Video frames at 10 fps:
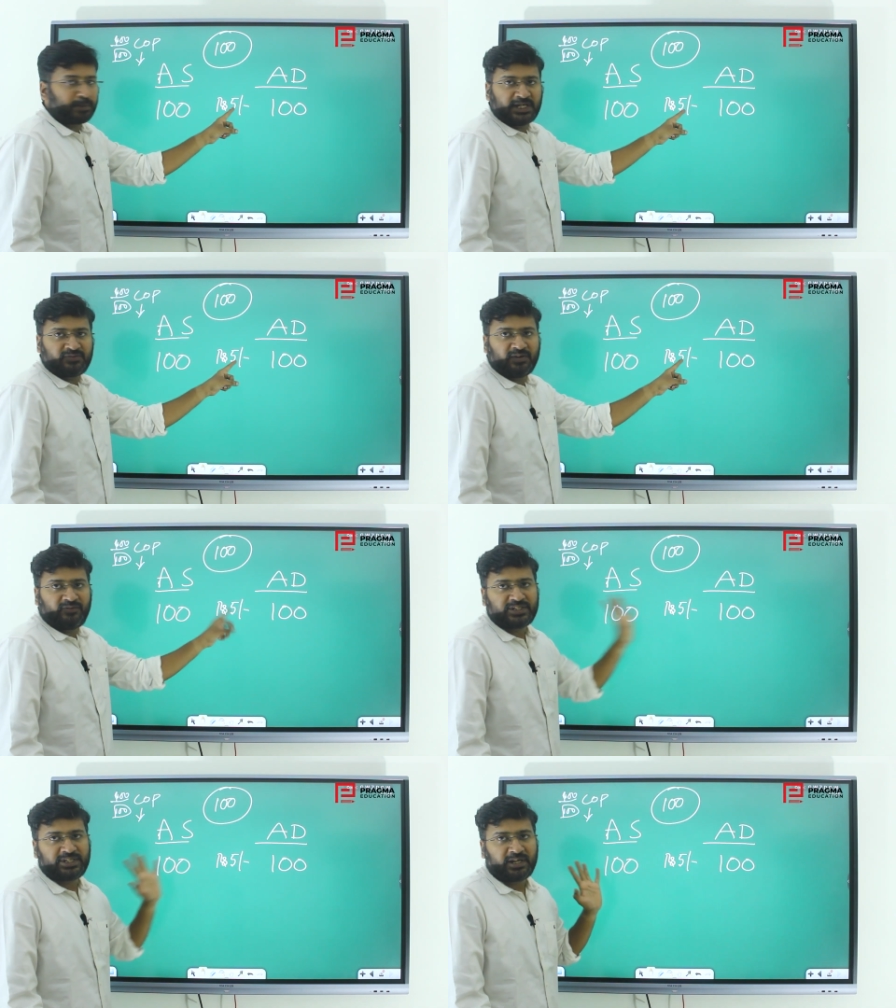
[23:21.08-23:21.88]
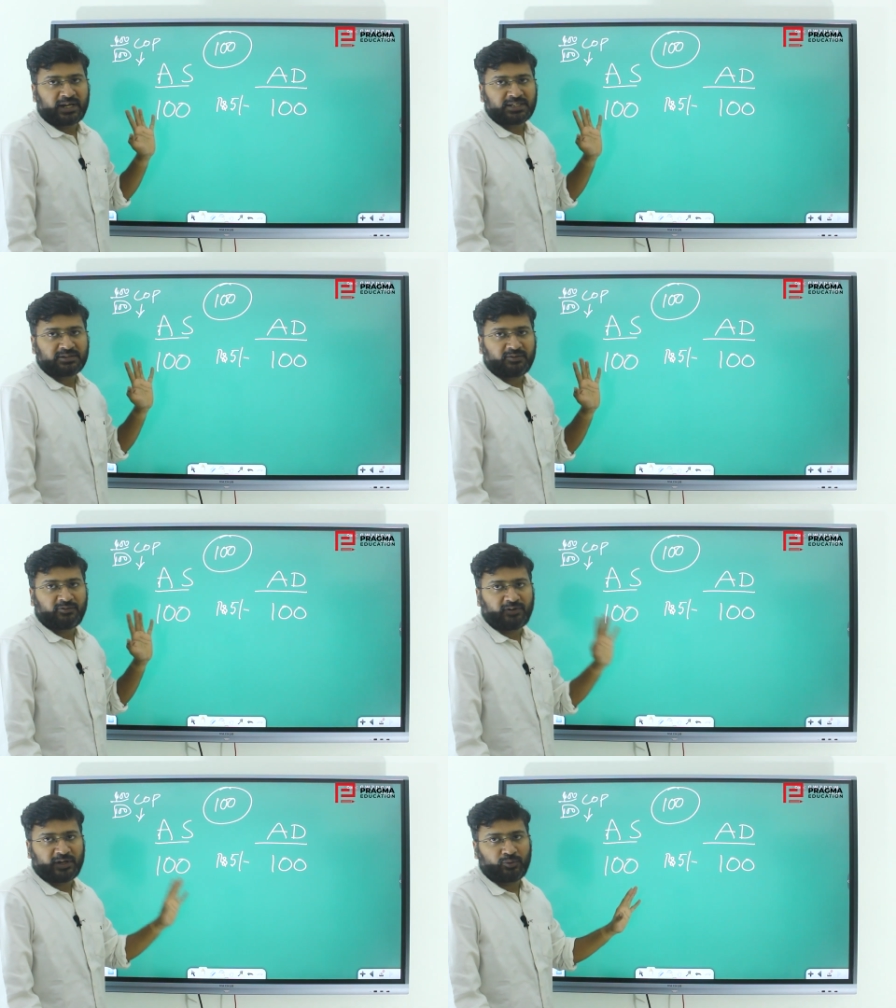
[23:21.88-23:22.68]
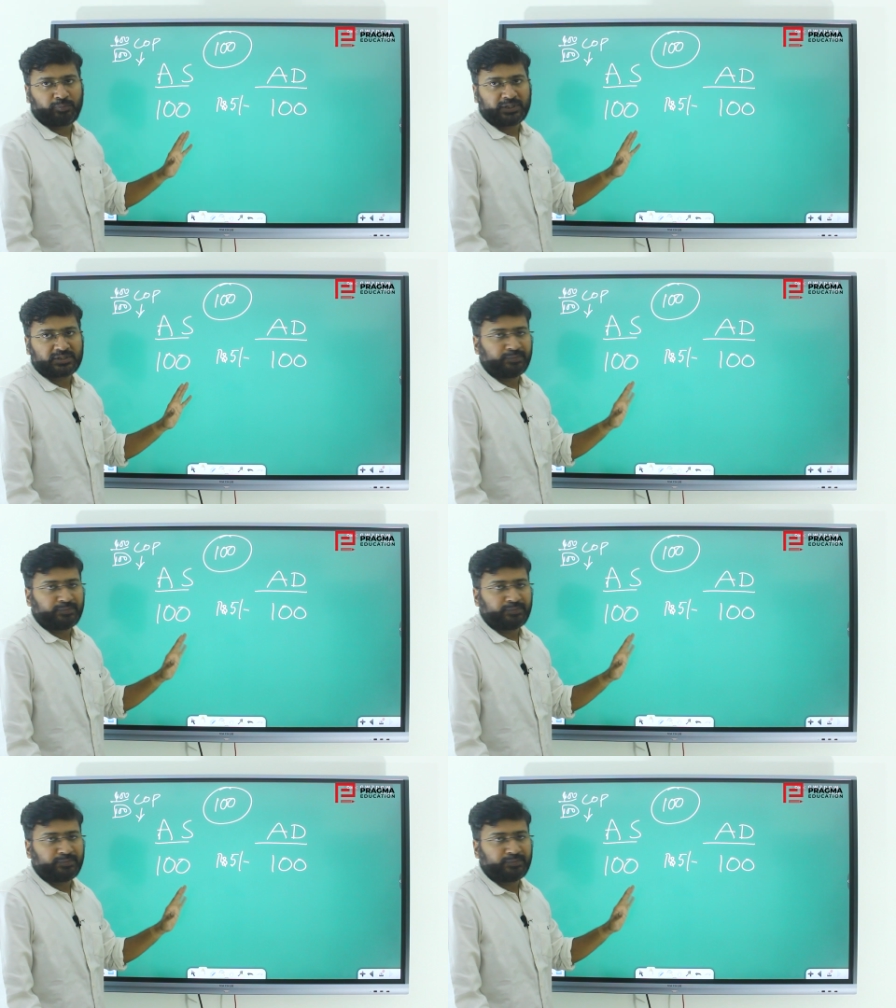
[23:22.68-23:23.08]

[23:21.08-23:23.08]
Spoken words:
price will fix here as 5 rupees,